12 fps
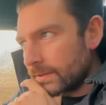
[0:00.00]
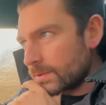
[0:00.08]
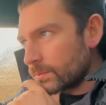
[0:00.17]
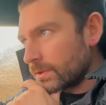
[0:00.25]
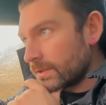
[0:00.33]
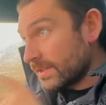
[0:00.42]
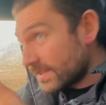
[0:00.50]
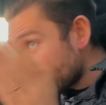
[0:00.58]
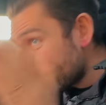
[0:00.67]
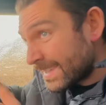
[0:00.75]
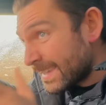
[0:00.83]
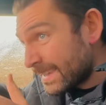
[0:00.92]
as it were. This
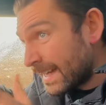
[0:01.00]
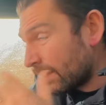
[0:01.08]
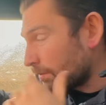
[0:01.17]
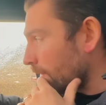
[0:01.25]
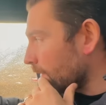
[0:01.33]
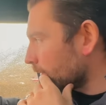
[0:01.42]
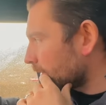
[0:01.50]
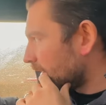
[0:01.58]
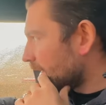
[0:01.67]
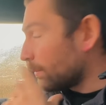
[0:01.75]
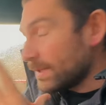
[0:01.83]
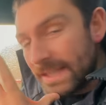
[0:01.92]
is that road.
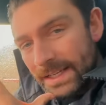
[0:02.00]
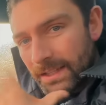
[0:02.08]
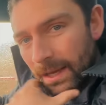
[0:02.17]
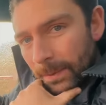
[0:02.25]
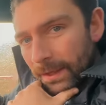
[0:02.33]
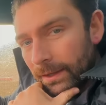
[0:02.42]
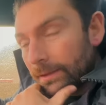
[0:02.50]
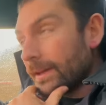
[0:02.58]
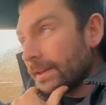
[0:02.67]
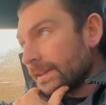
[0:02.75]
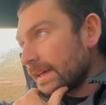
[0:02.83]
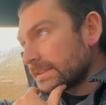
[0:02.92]
We did come here
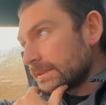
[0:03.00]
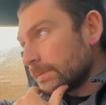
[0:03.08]
in the Aston